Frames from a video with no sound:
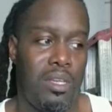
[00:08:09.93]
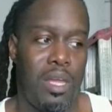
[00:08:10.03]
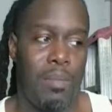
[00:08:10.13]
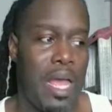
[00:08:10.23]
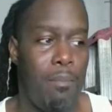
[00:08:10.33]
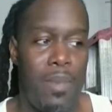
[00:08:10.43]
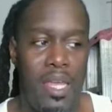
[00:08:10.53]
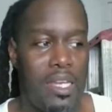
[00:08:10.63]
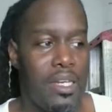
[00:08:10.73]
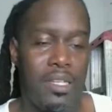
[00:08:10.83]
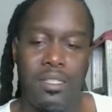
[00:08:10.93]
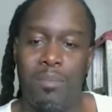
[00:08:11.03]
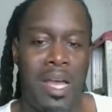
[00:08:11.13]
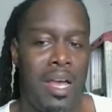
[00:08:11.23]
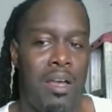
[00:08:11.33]
I'm not making this
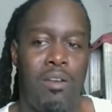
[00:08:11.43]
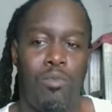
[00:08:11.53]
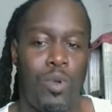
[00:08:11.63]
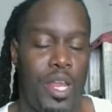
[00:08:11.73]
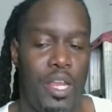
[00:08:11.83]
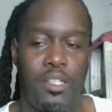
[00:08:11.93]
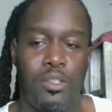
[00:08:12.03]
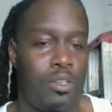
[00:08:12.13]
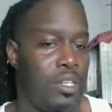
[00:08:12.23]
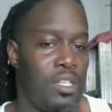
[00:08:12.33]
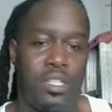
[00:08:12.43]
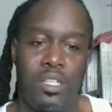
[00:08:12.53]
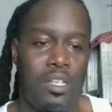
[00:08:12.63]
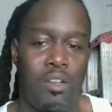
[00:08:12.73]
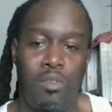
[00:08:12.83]
about race, or
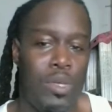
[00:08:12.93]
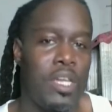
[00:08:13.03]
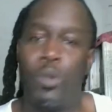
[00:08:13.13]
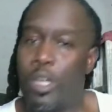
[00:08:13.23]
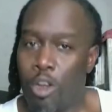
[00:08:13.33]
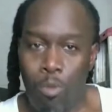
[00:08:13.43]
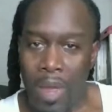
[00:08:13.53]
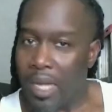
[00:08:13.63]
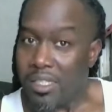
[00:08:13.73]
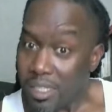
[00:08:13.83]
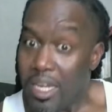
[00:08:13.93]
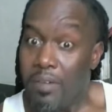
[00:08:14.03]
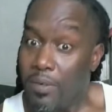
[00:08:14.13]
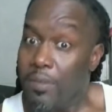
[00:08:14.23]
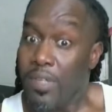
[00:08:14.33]
we could go back to
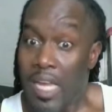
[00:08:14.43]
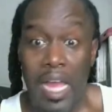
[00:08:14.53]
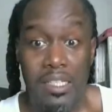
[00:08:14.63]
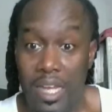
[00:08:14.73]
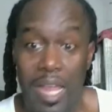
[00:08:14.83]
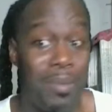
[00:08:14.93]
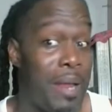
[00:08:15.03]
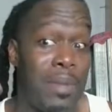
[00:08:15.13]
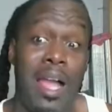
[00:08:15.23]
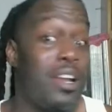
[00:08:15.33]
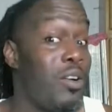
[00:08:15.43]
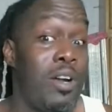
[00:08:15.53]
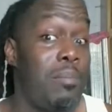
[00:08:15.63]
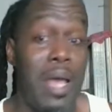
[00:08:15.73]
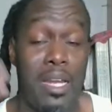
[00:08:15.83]
slavery if you guys like, but I'm not
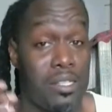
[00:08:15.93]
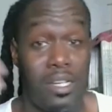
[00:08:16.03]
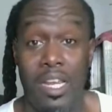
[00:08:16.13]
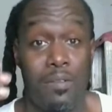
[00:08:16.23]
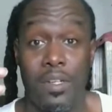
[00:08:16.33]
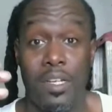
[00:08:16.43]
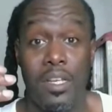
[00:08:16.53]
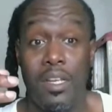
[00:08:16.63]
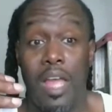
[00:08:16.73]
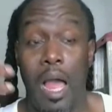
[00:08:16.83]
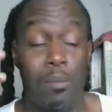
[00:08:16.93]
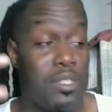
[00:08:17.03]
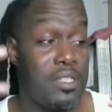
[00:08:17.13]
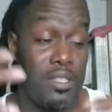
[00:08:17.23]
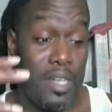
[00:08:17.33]
going back to slavery. I'm
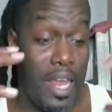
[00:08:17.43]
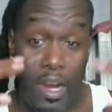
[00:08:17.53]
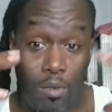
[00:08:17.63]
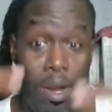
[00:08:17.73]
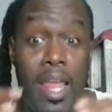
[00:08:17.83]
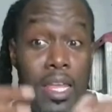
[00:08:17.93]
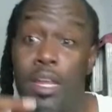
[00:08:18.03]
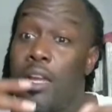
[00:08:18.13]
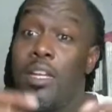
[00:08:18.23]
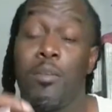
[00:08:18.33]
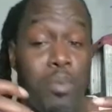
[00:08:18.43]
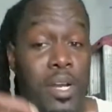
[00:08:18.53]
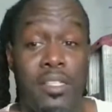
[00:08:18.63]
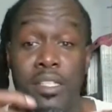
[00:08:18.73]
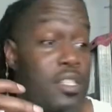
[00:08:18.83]
just staying right here in the
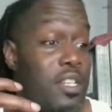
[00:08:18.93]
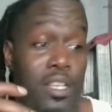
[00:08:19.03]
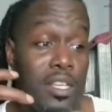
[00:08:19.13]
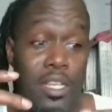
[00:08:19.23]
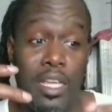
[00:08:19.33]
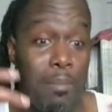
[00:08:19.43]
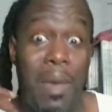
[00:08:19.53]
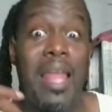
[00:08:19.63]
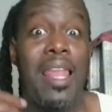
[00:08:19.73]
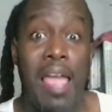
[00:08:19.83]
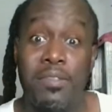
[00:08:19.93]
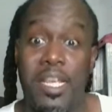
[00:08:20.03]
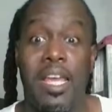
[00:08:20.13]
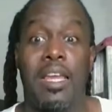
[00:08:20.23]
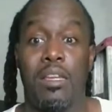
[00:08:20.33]
present, in my
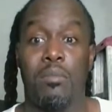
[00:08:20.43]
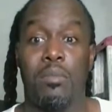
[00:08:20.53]
lifetime.